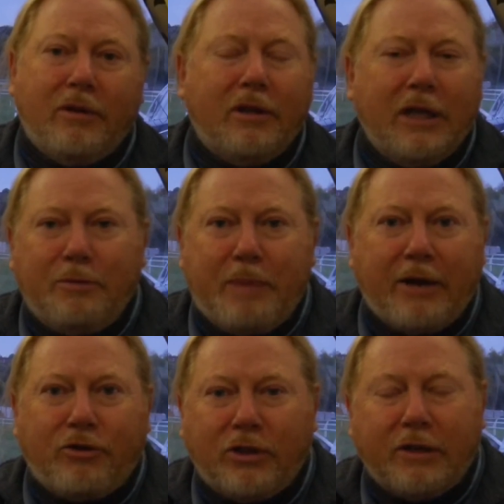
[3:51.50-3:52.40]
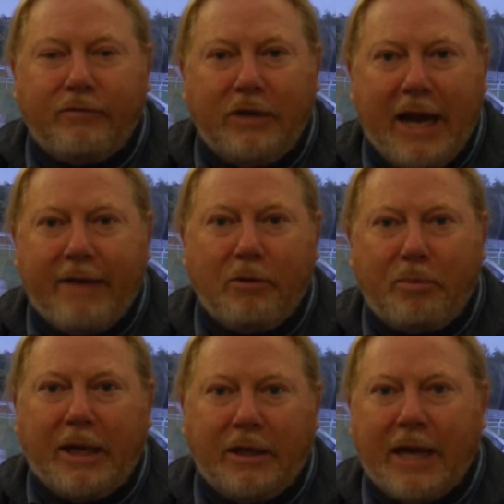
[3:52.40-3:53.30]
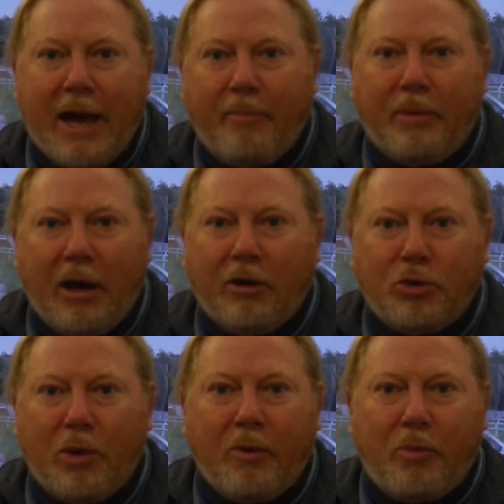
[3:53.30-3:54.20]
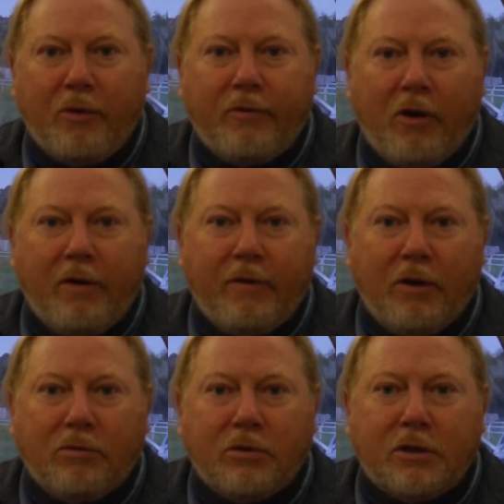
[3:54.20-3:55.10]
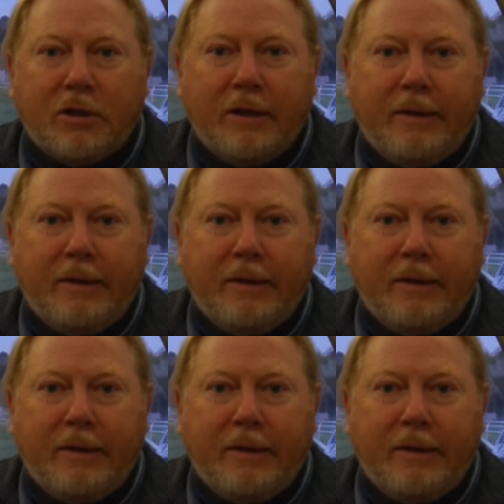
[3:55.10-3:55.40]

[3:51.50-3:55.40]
These batteries have never been down below 12.5 volts,